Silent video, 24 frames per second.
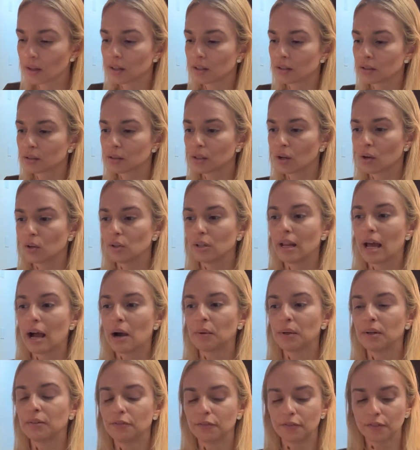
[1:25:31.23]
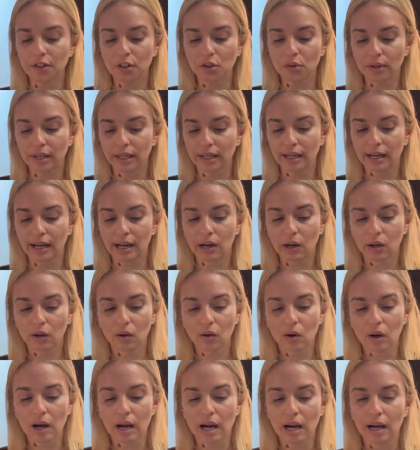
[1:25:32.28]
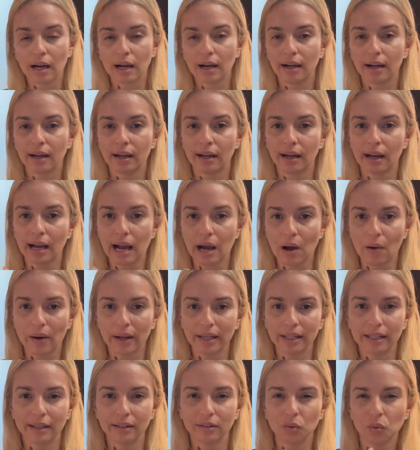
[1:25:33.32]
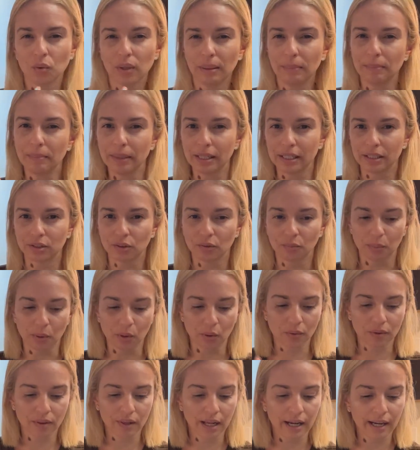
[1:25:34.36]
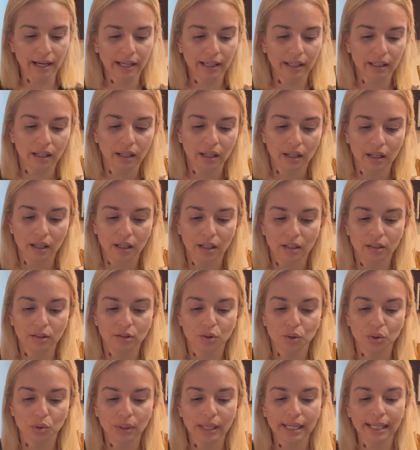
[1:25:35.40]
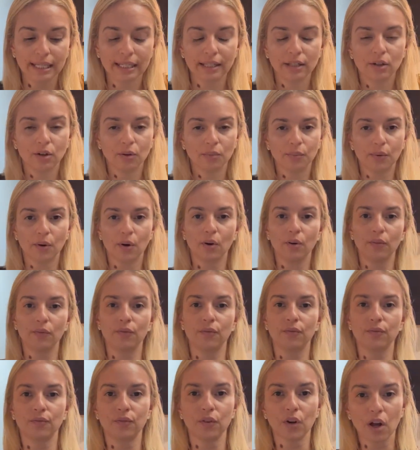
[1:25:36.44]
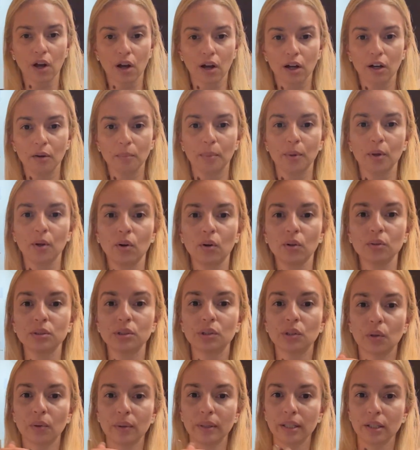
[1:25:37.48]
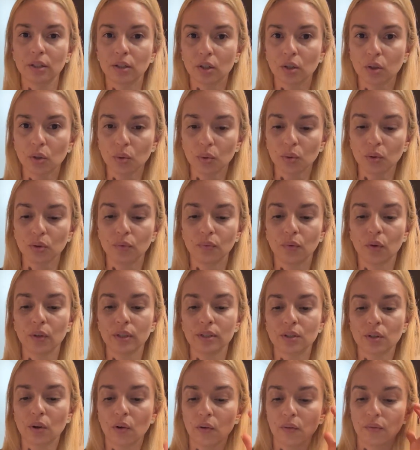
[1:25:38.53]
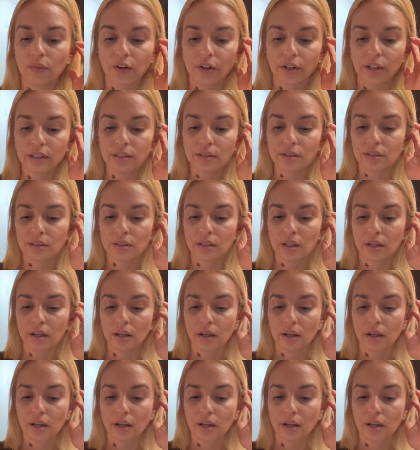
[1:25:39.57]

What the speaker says: So now I'm figuring out how I can do a mix of both. Like do a little of vlog, but also include voiceovers.